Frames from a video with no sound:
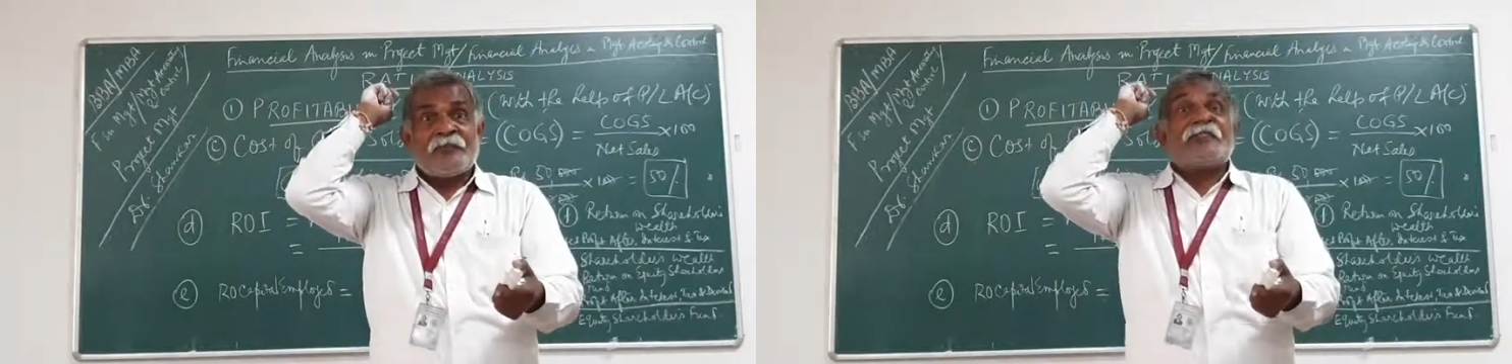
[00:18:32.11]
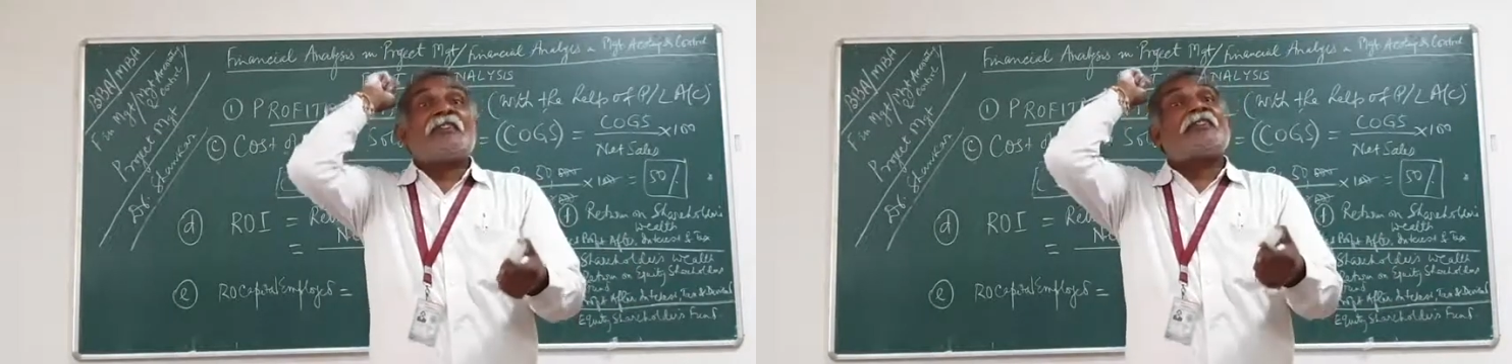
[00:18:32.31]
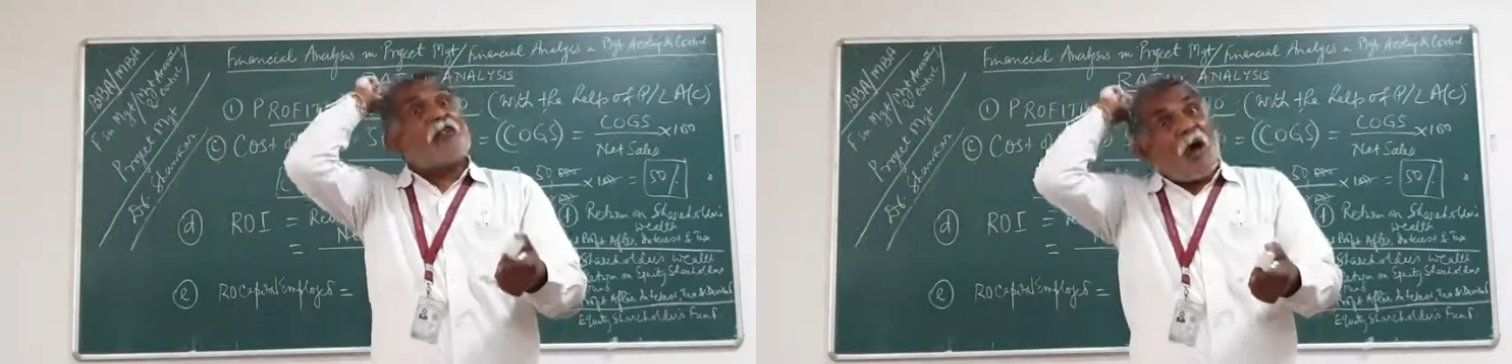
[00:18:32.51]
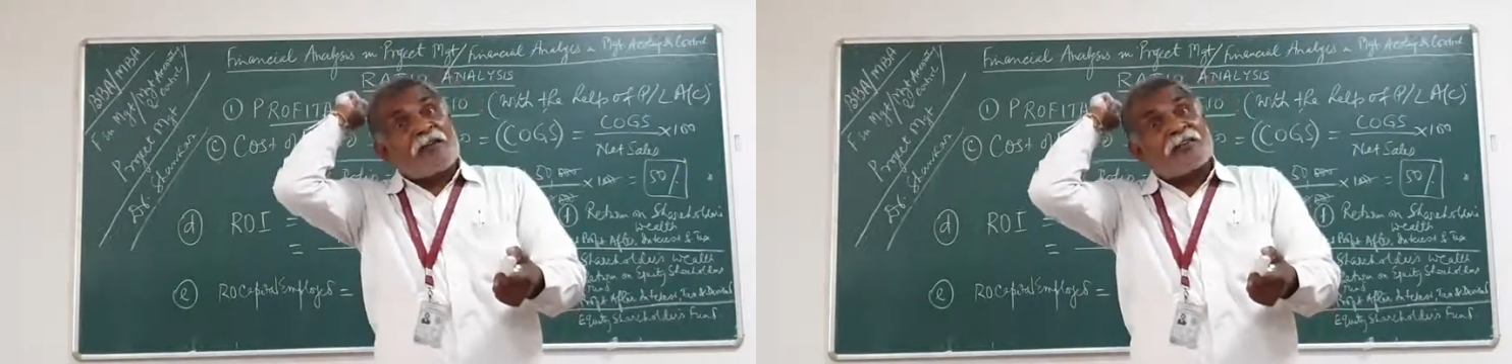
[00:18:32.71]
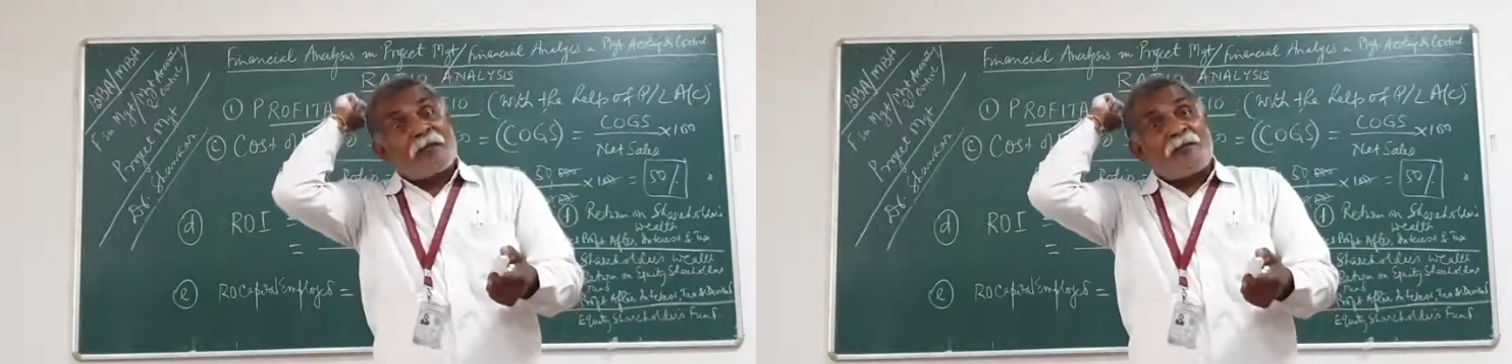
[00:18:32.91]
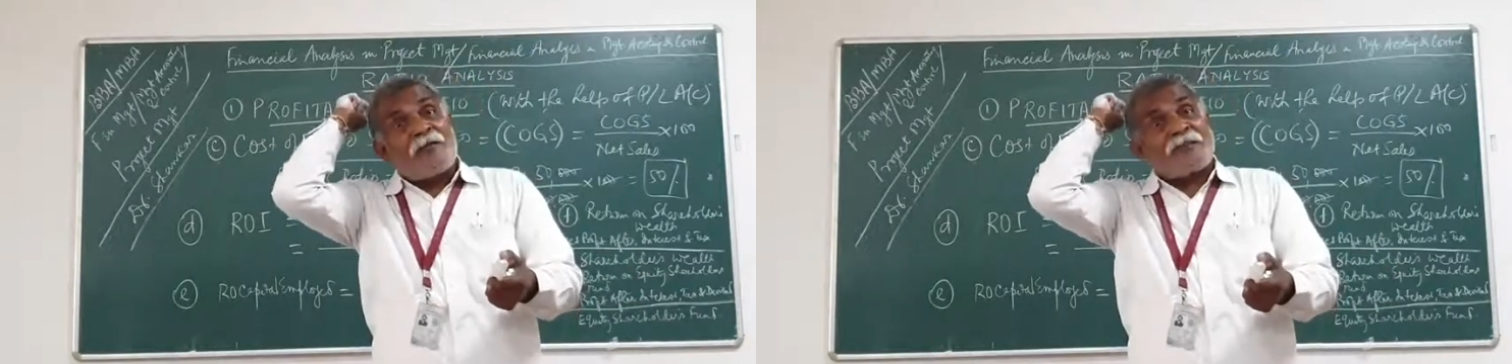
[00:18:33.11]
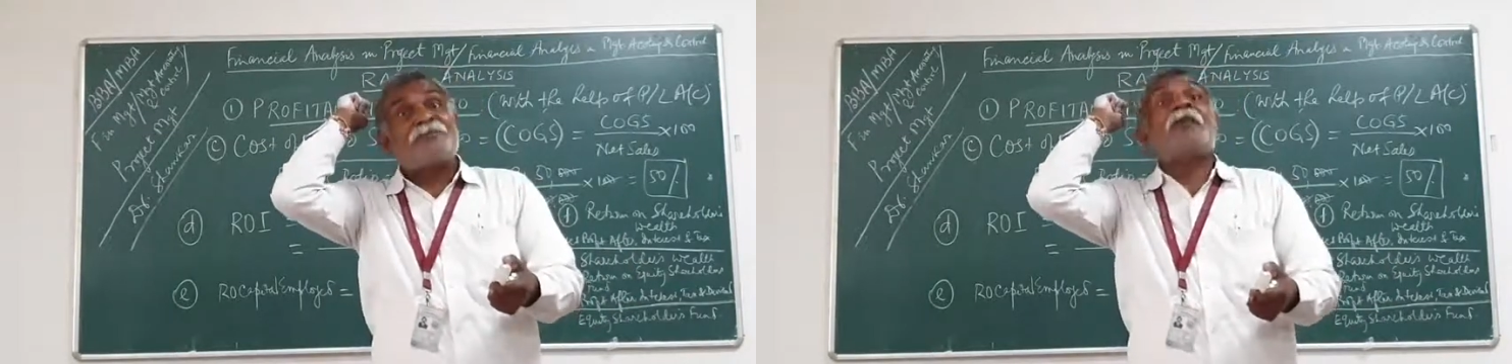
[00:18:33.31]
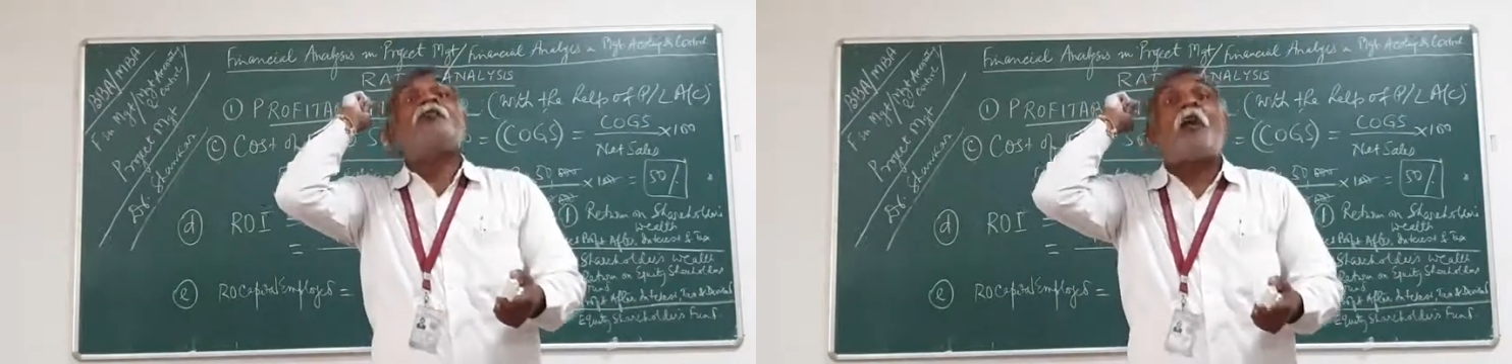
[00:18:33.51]
That is long-term
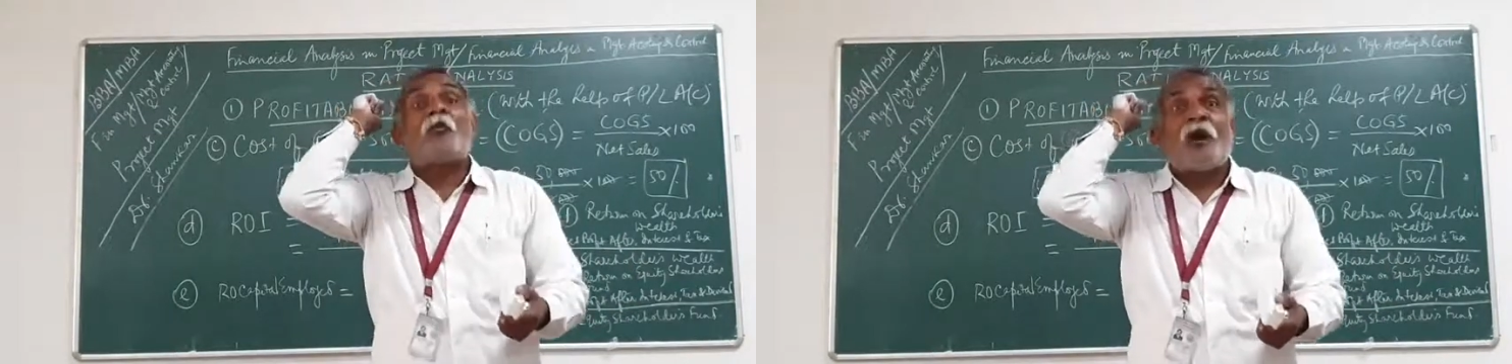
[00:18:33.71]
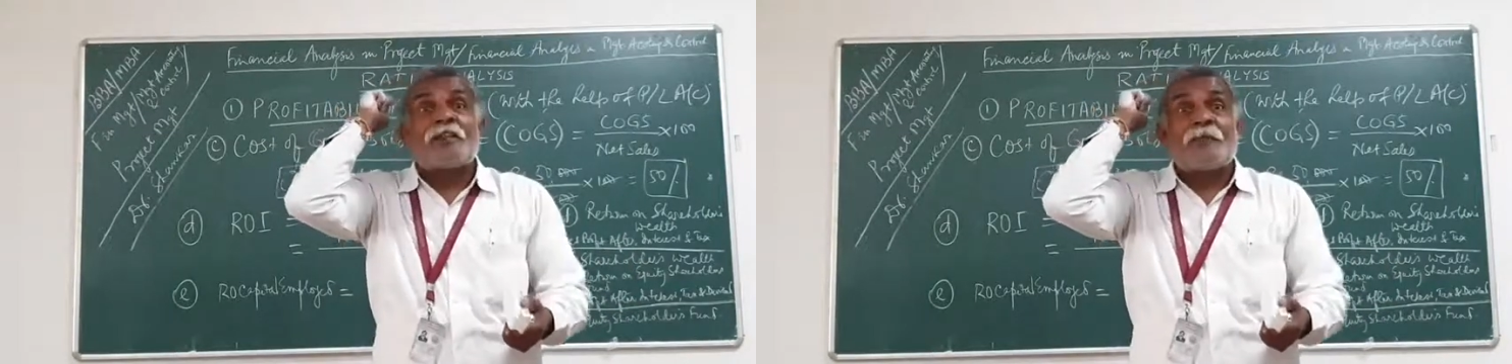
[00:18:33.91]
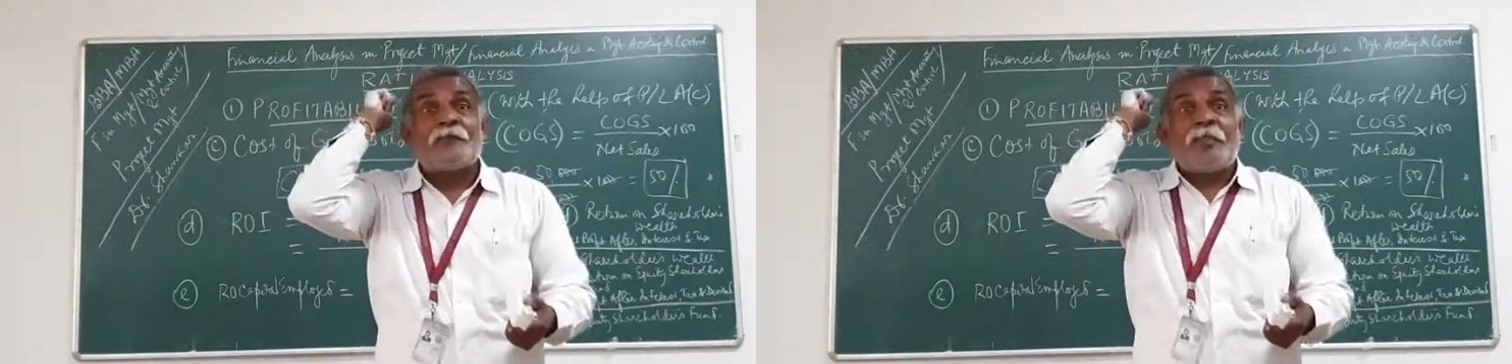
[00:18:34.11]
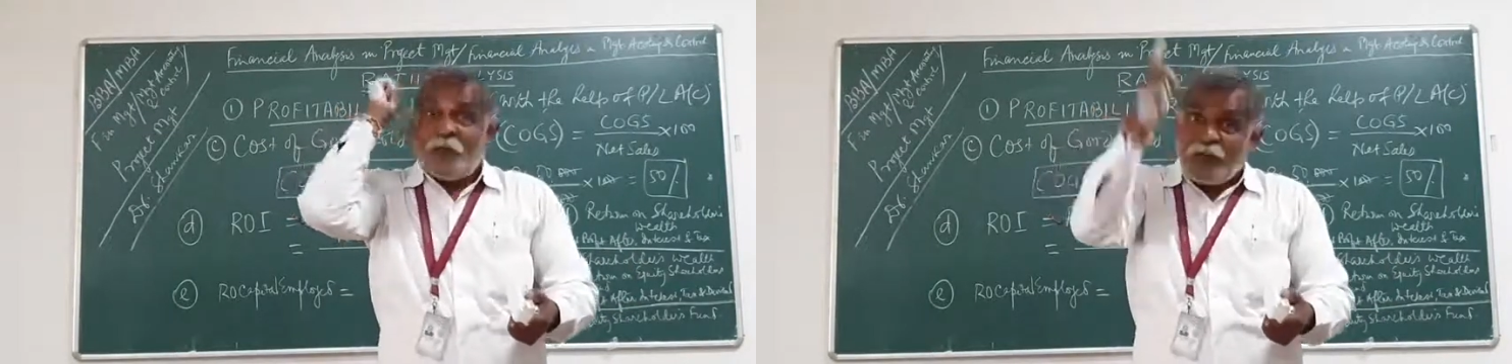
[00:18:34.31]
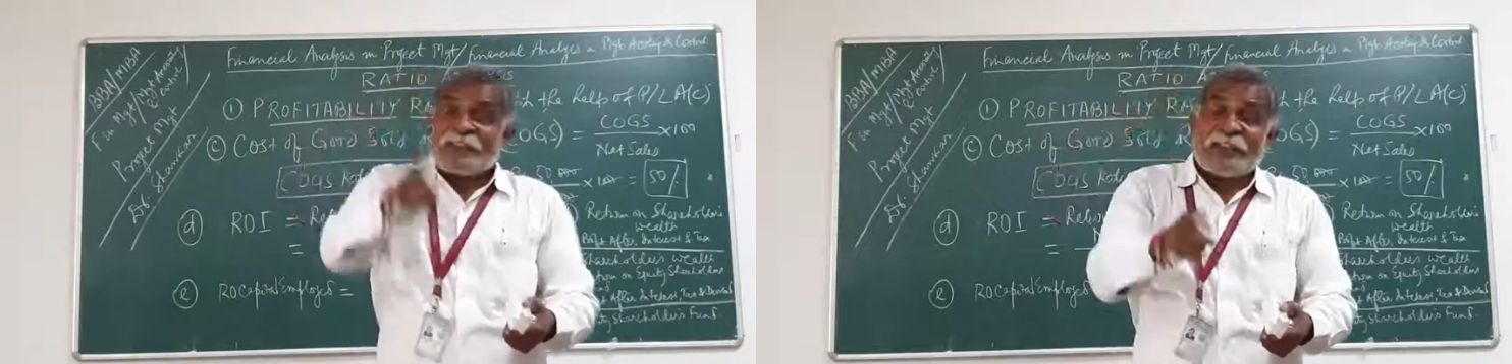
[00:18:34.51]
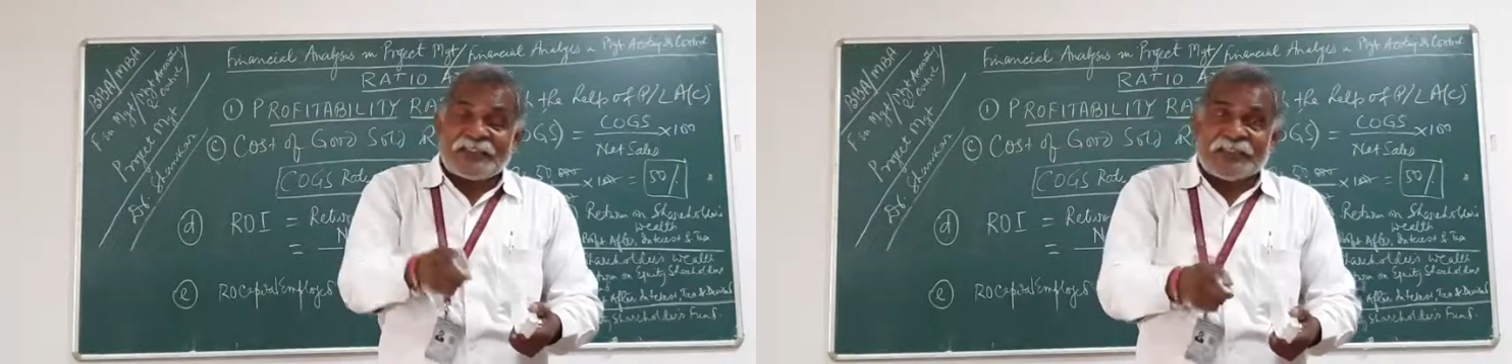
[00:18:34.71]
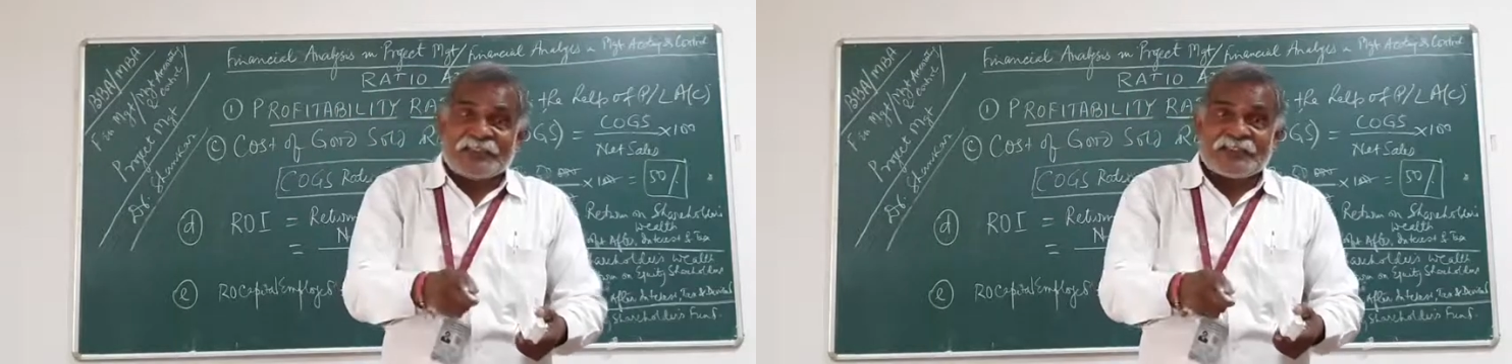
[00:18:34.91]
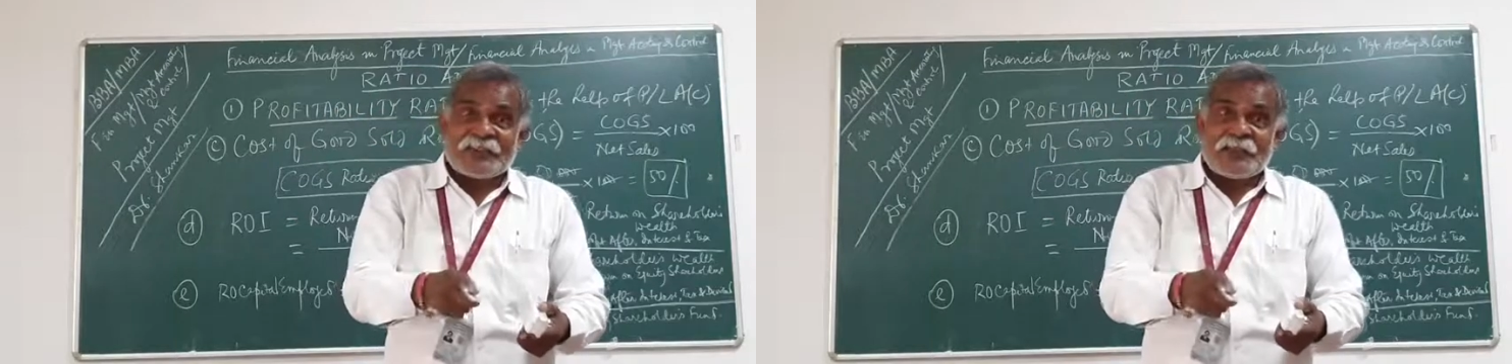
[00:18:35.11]
investment for what? Fixed
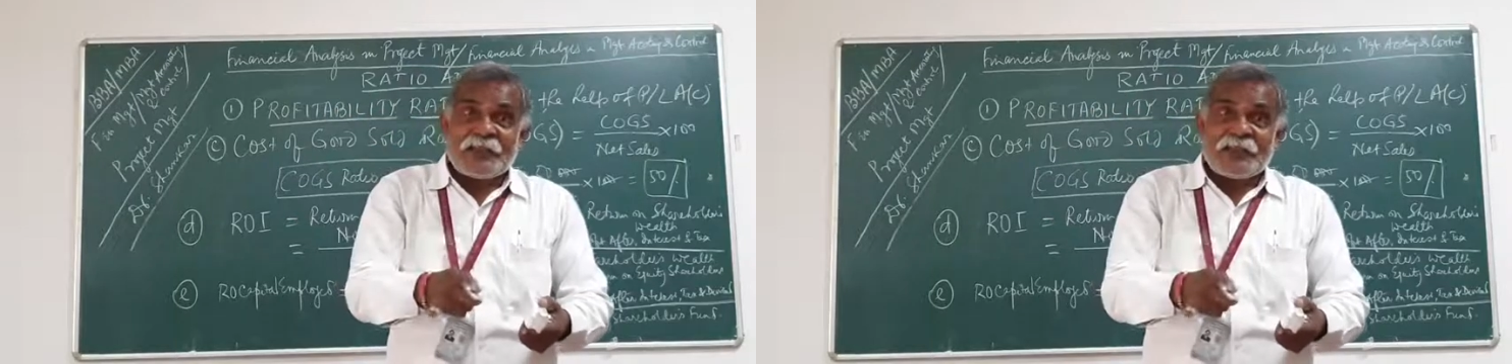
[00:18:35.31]
assets.